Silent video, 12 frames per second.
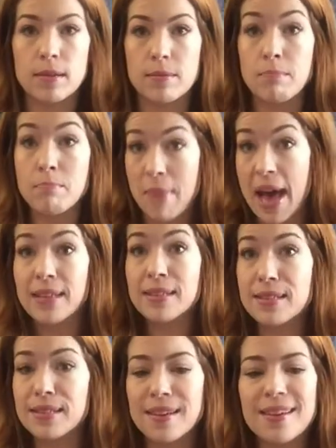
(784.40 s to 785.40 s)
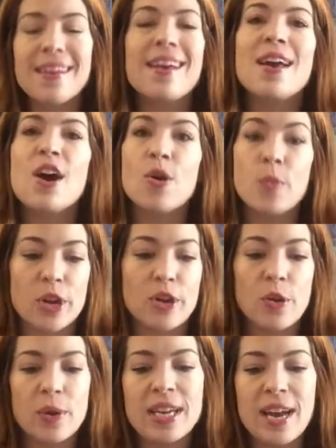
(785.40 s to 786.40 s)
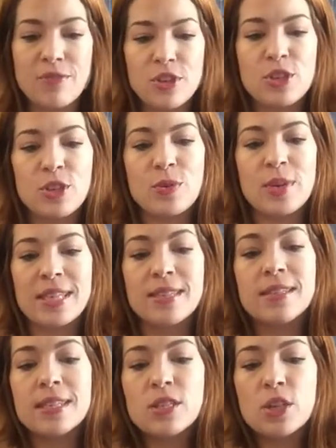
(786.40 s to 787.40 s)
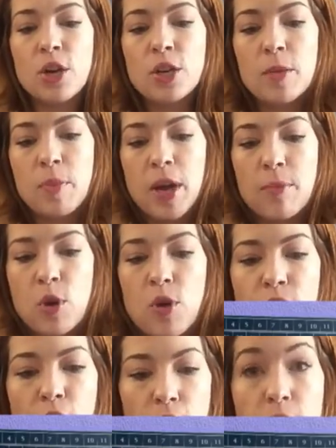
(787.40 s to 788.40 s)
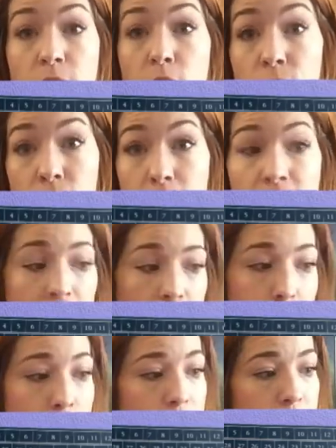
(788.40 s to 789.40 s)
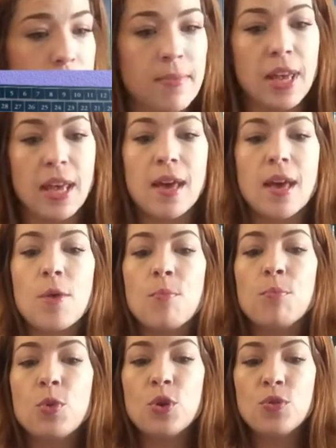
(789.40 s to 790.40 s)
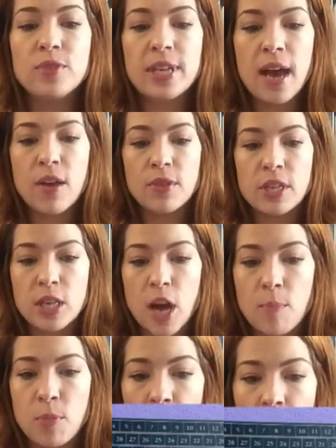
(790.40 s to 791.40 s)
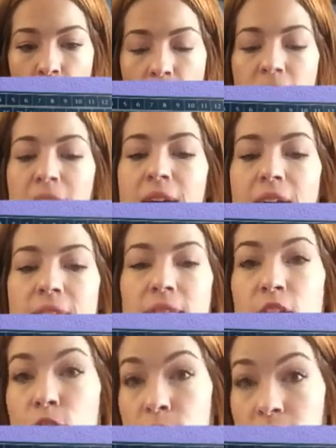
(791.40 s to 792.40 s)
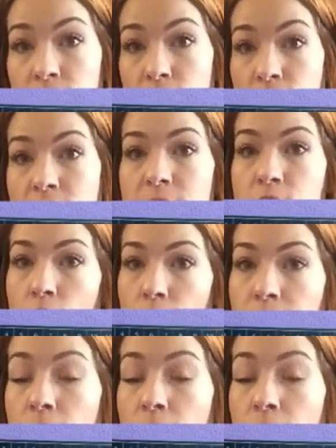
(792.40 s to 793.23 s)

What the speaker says: mess, what you're going to have to do is discard the bottom row of cards from the game, move down the top row, and then you can start discarding